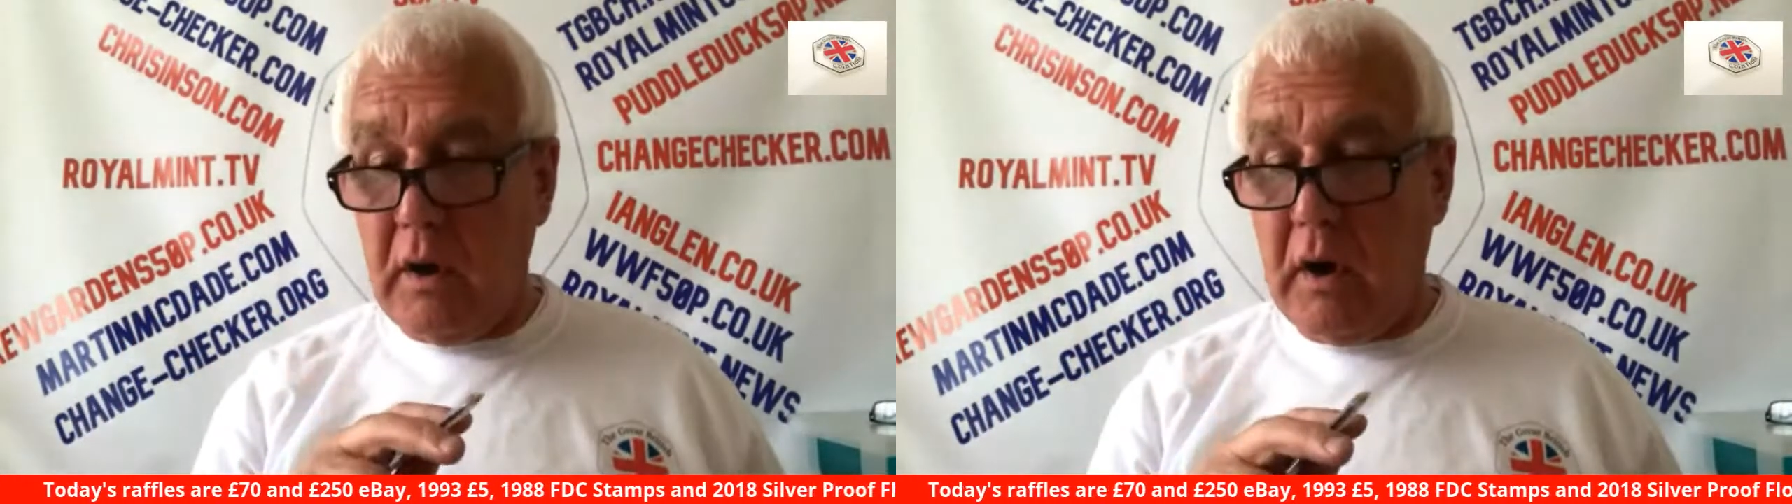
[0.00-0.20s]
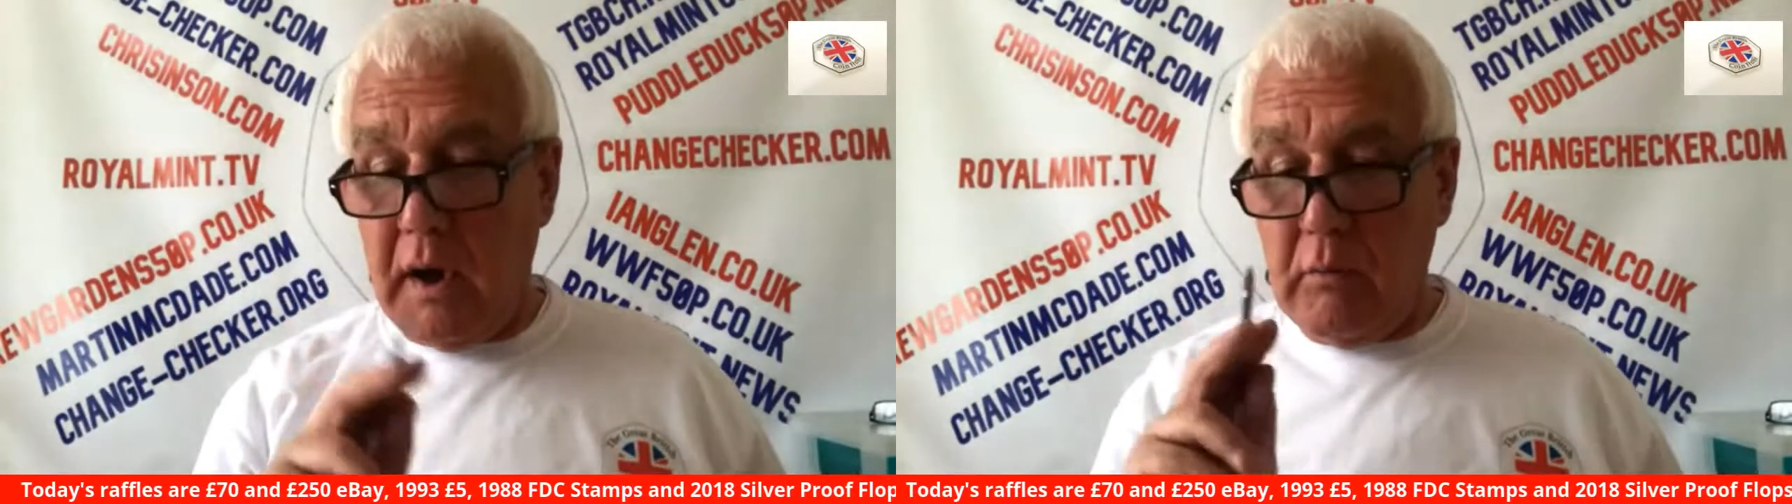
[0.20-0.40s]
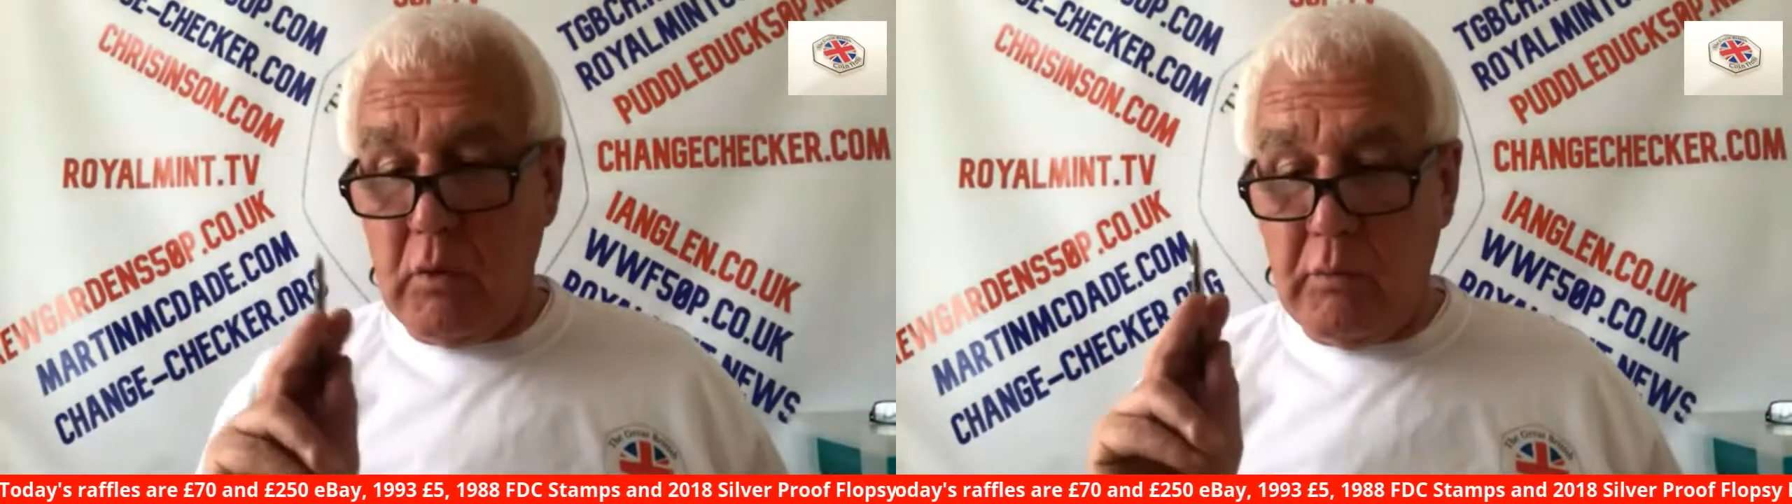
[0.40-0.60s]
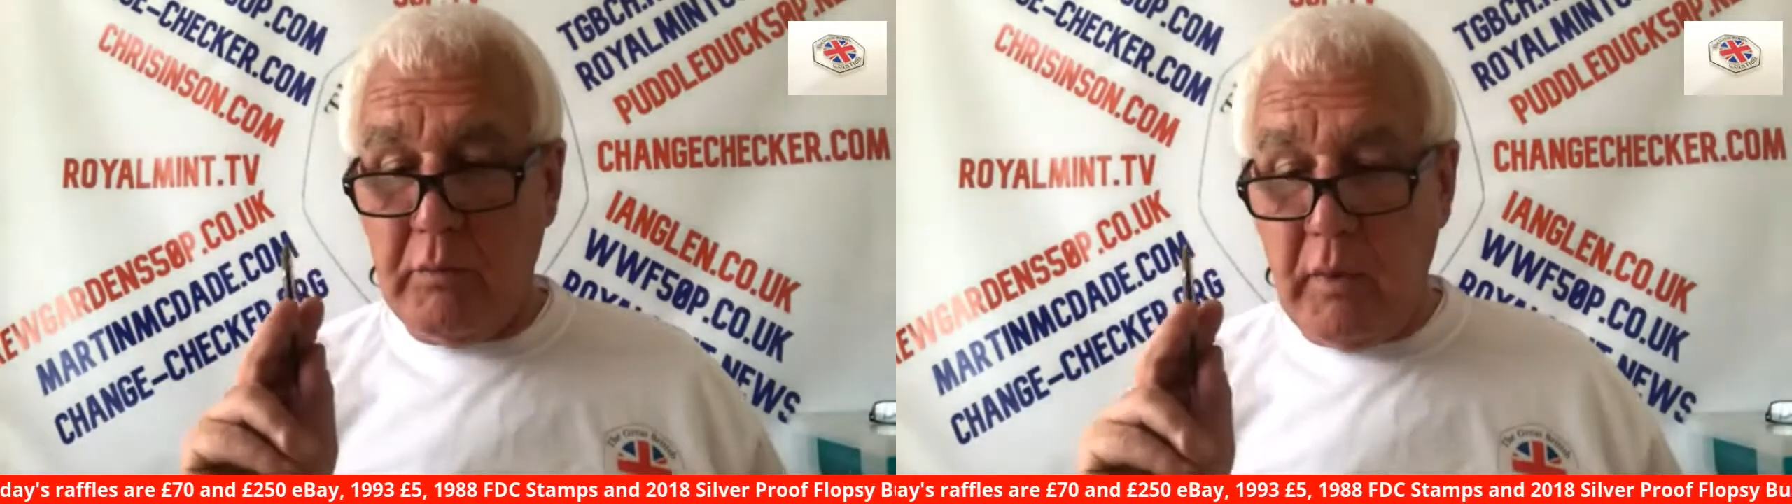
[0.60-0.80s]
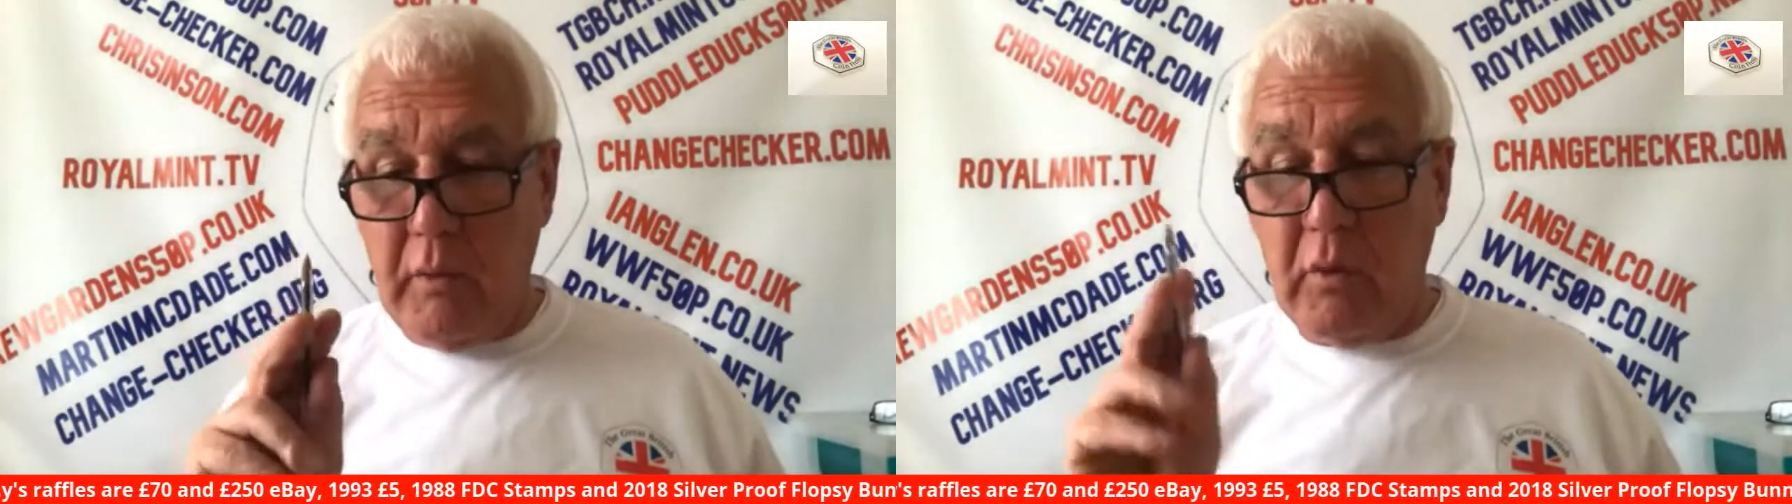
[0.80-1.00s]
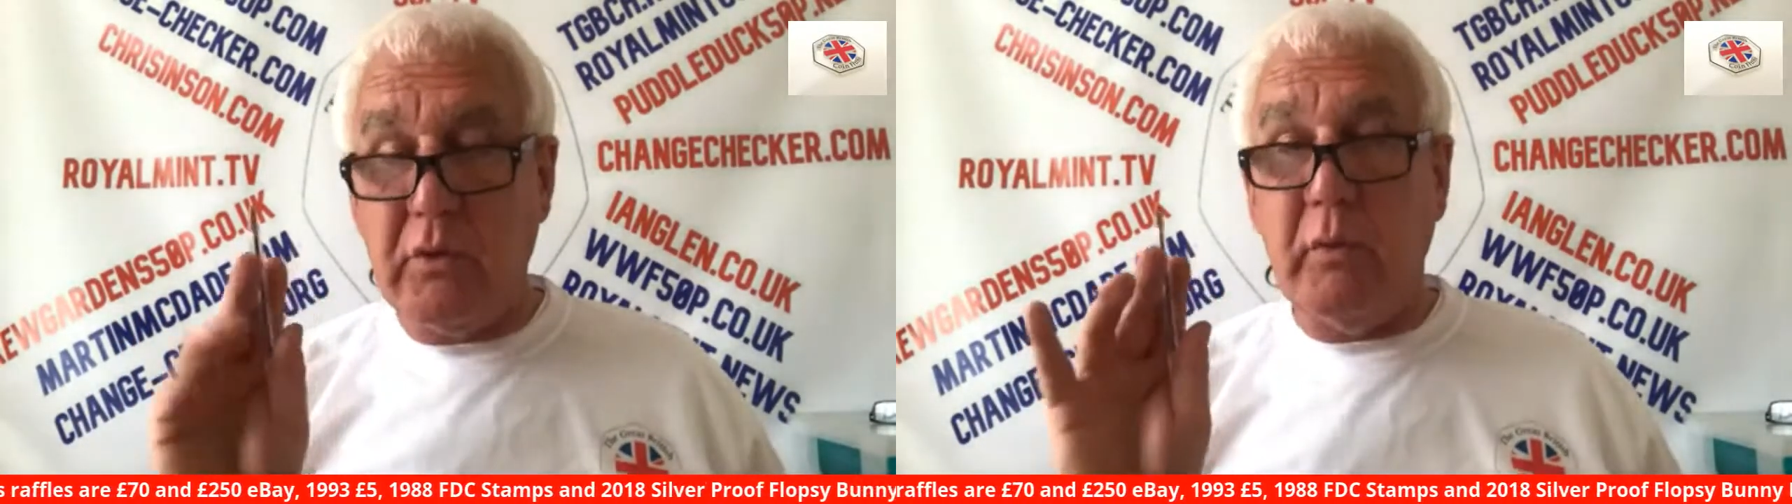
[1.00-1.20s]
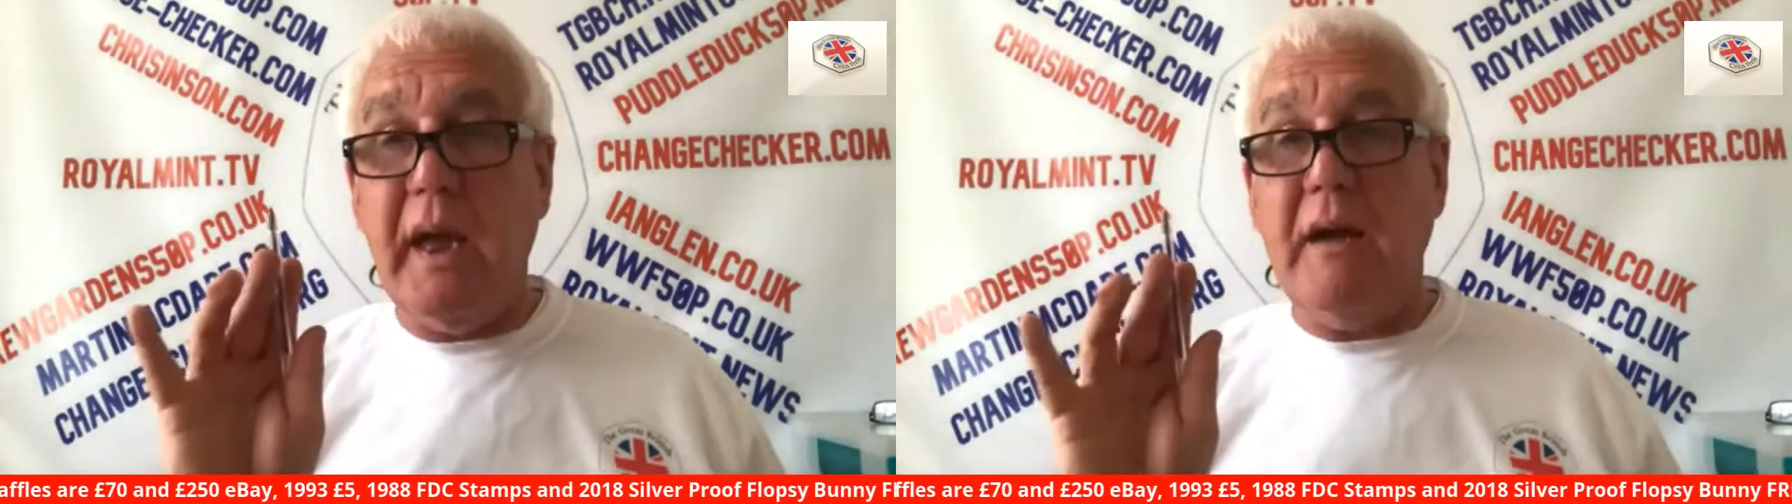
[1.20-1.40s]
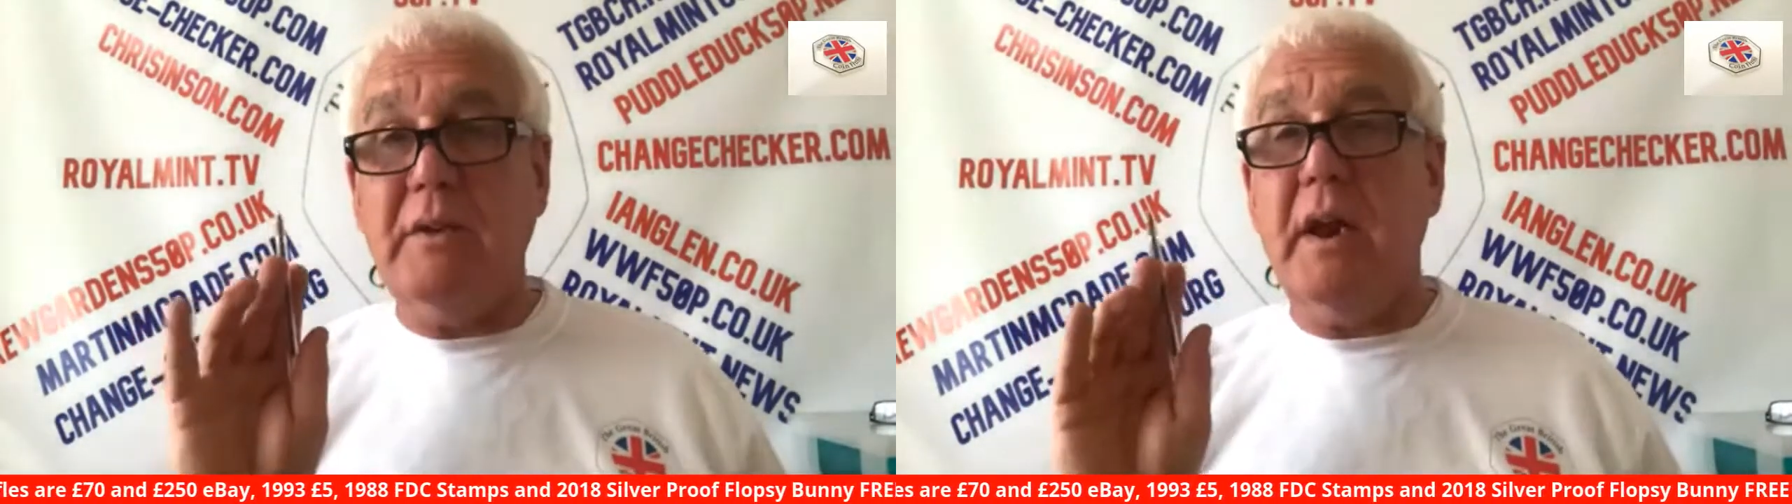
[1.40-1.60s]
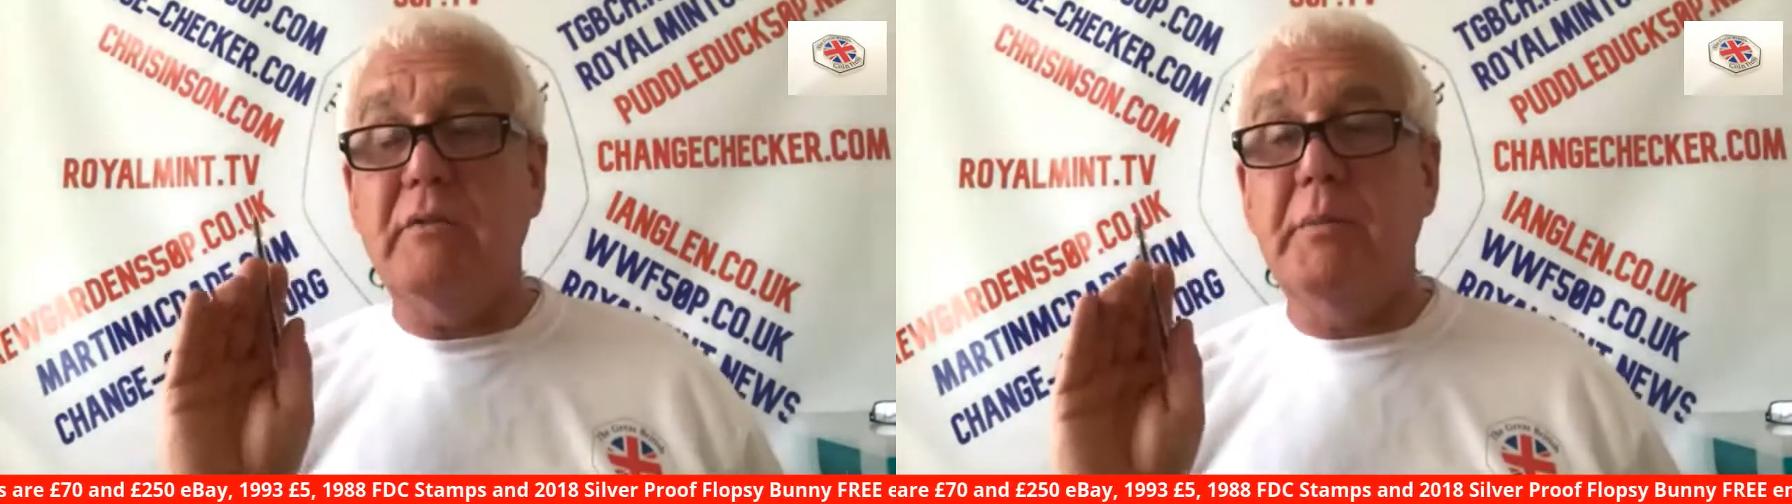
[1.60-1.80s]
I will, because we have enough